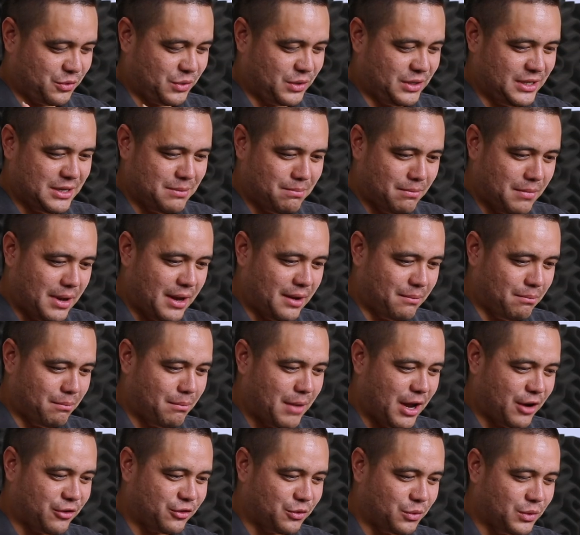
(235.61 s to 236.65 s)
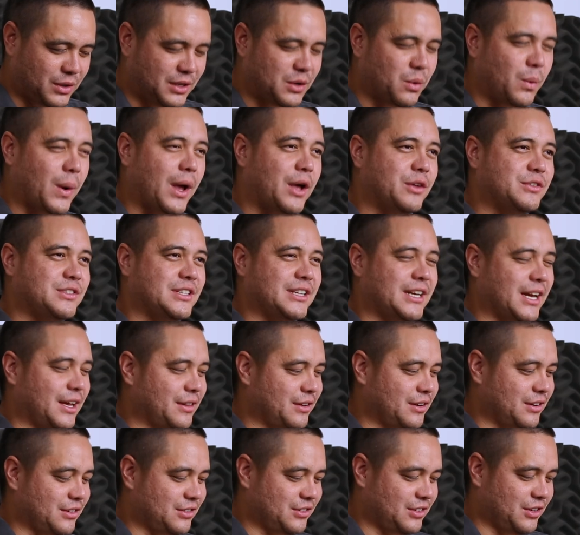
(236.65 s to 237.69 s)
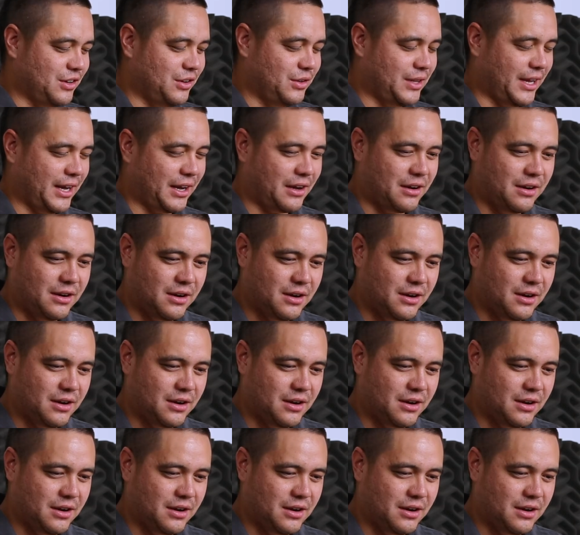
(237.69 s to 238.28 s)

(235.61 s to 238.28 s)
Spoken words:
really mesh really well together. So like,